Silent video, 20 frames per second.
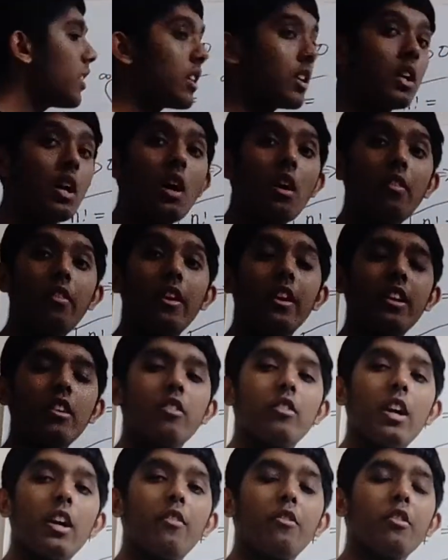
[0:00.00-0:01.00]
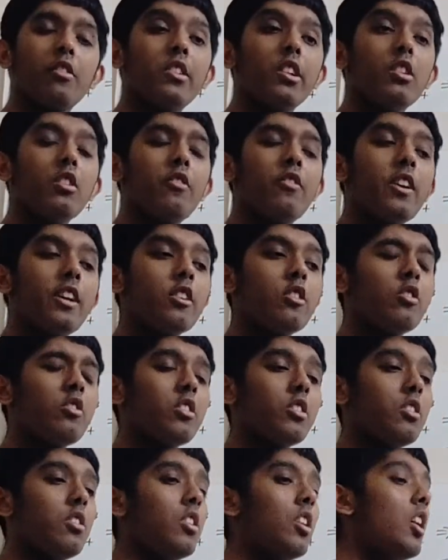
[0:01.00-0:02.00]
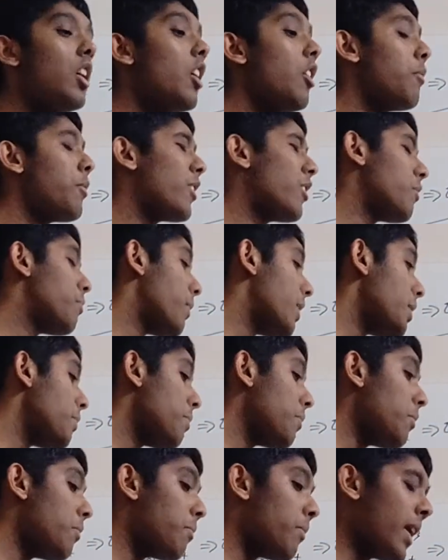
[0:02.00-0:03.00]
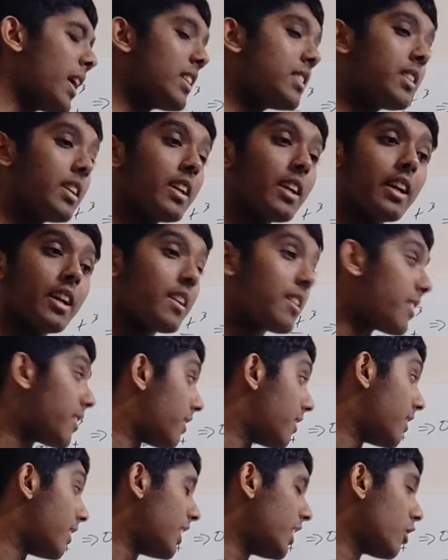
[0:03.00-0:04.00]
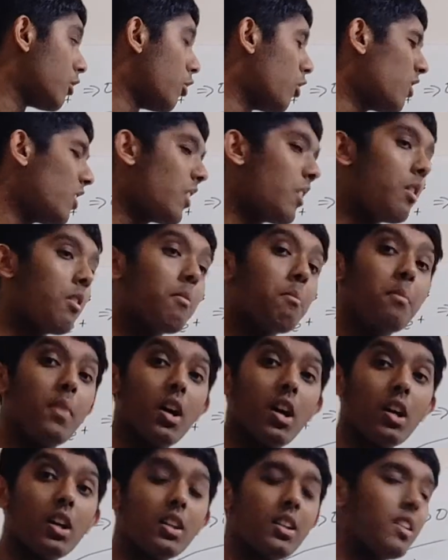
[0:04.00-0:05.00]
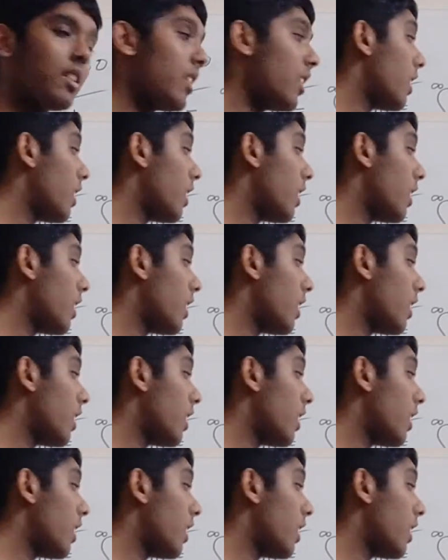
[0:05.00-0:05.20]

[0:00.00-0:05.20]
the graph I didn't write for 0 factorial, because many people might think it is 0, but